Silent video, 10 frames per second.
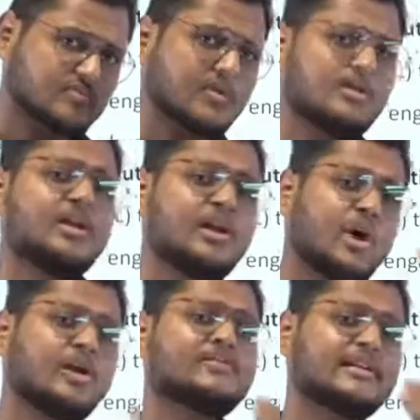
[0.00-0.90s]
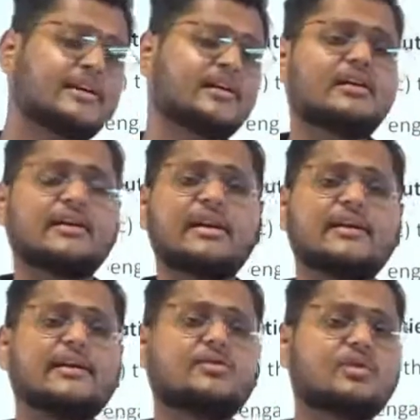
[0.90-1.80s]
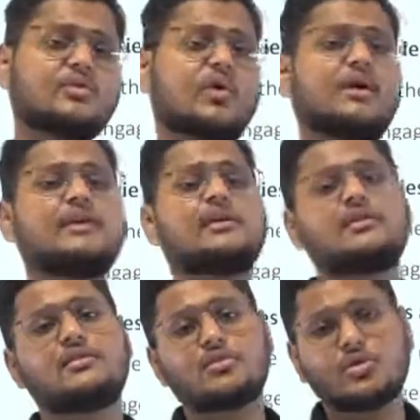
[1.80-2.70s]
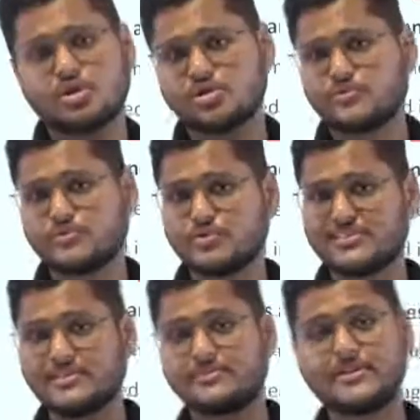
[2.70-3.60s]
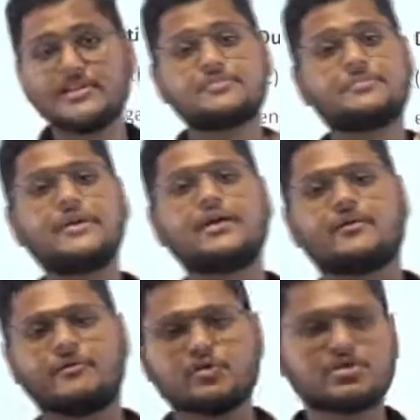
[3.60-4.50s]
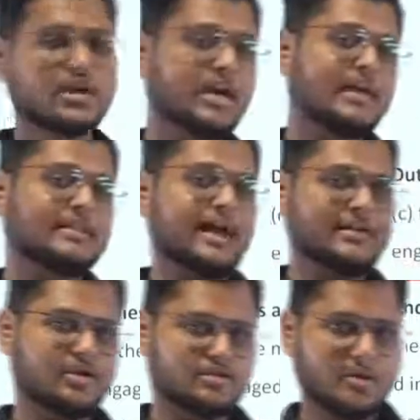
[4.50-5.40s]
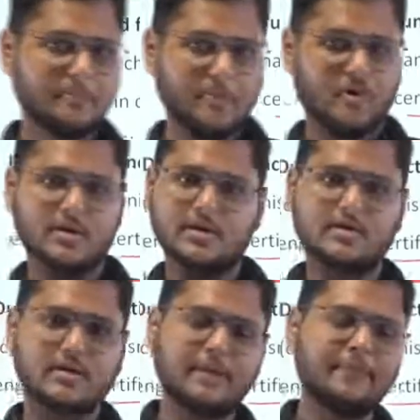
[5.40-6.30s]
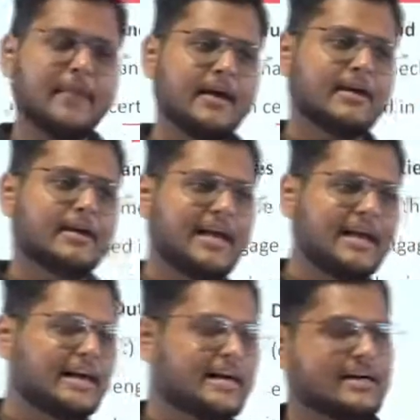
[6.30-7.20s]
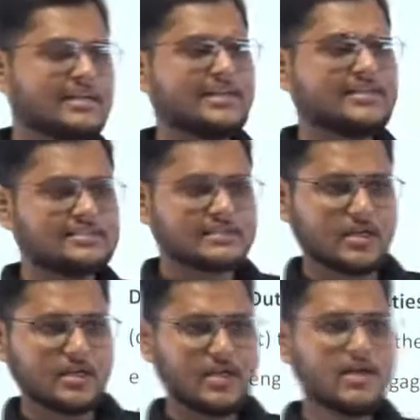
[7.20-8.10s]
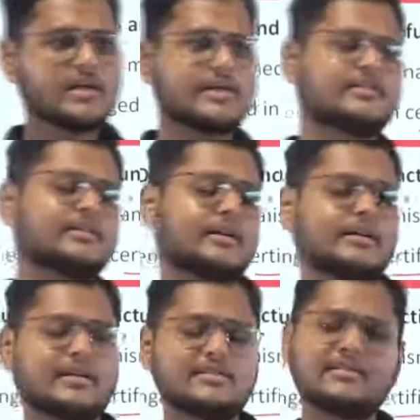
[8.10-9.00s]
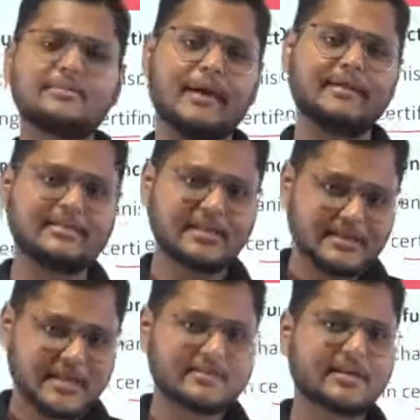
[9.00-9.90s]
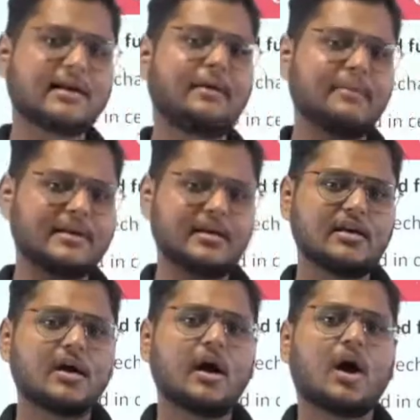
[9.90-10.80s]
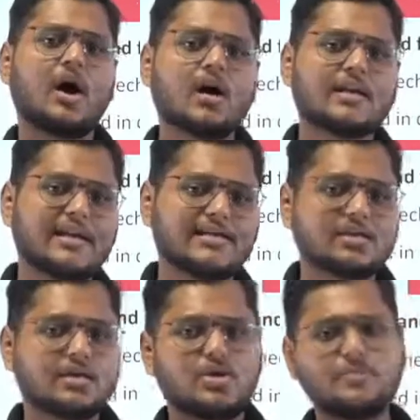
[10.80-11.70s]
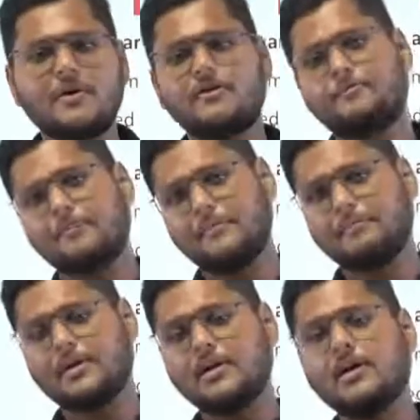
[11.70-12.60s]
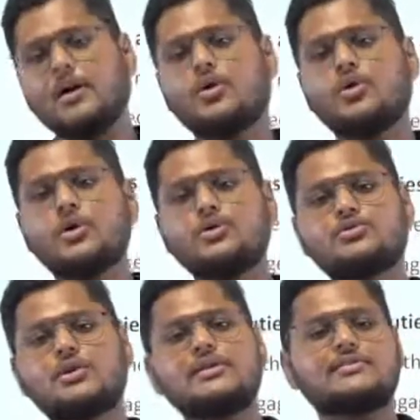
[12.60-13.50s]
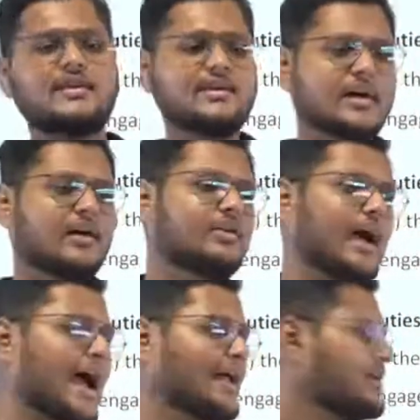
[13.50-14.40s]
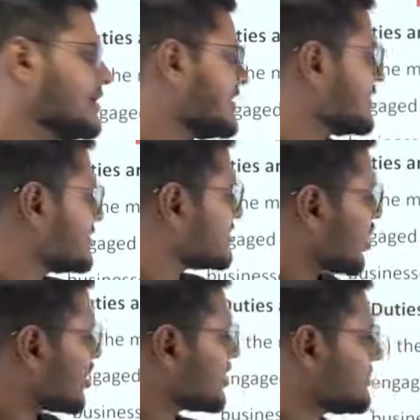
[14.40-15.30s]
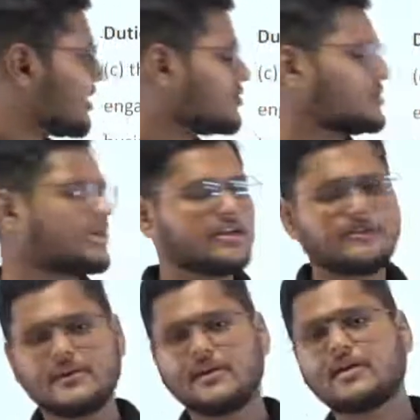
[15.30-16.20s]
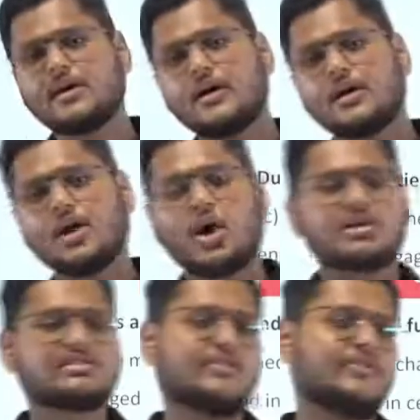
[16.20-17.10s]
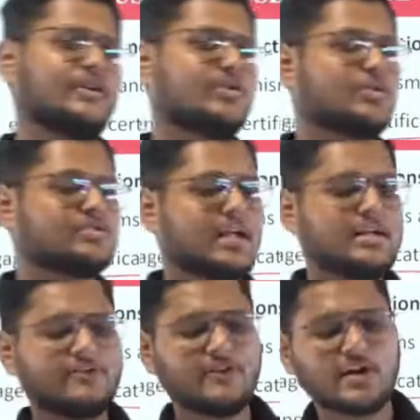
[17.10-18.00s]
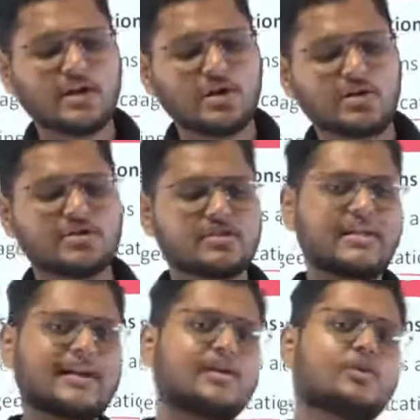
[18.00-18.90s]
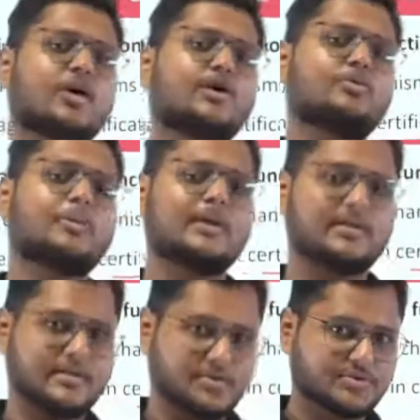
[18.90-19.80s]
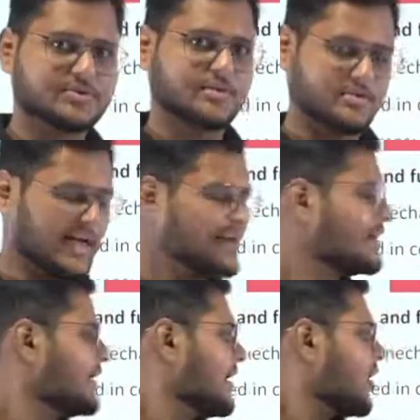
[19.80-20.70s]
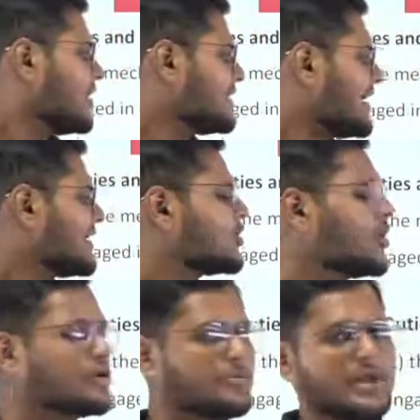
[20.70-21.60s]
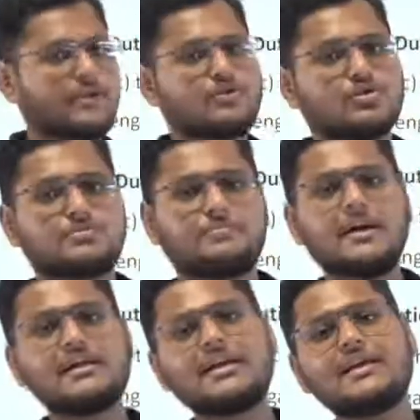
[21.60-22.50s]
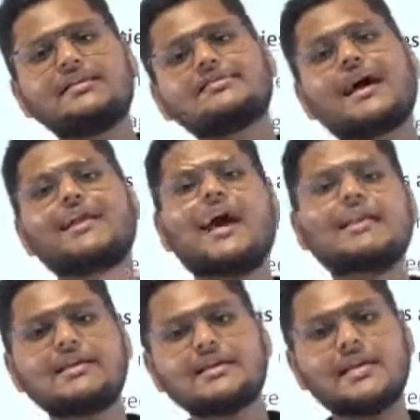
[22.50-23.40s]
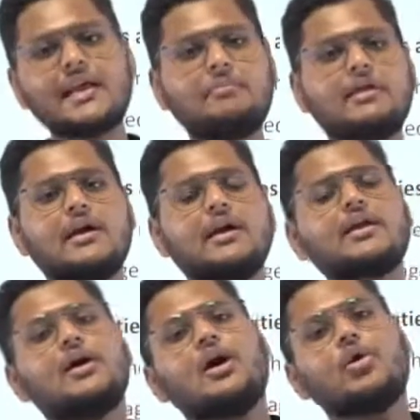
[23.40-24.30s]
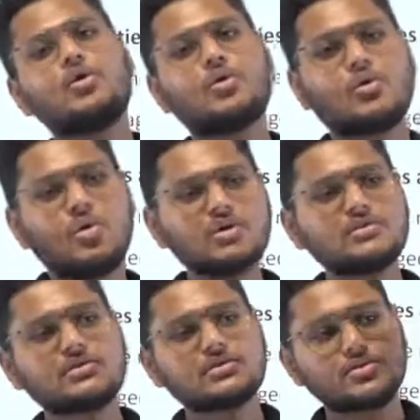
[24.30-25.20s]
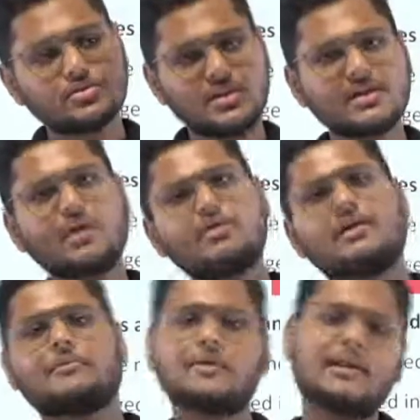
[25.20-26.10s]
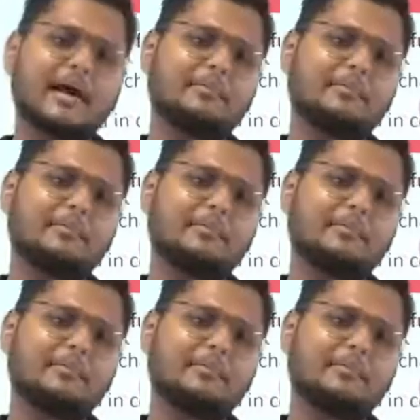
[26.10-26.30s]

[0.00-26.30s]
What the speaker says: the laws related to the quality control or the food safety is being enforced, that is also important. Okay, like let's just imagine that there is a committee or there is a group of people who usually sit down and talk about the different laws, different rules and different regulations that are going to be introduced, right, or that are going to be enforced. But there is another team here who goes to the ground level, I